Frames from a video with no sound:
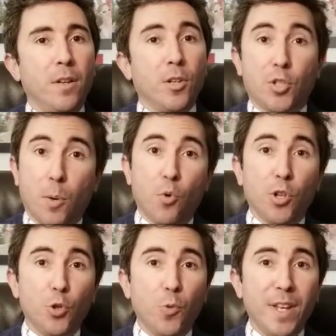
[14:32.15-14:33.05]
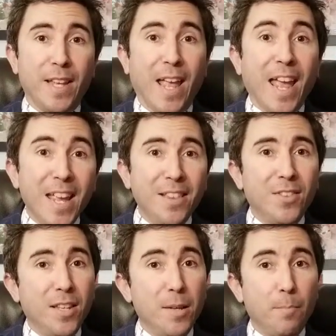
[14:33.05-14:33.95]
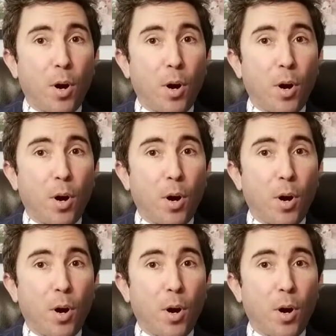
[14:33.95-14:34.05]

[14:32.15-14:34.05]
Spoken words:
Someone doing 8 team